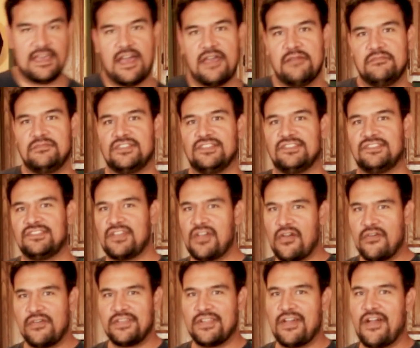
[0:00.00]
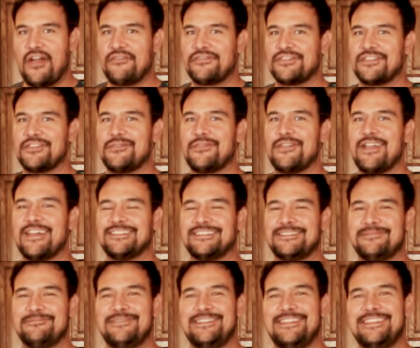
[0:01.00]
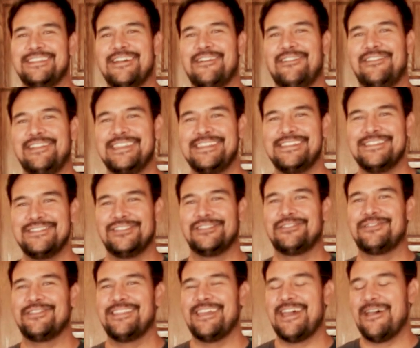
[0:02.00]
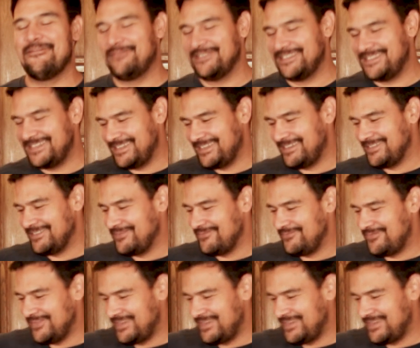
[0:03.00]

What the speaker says: I'm just going off the recipe that we used for that particular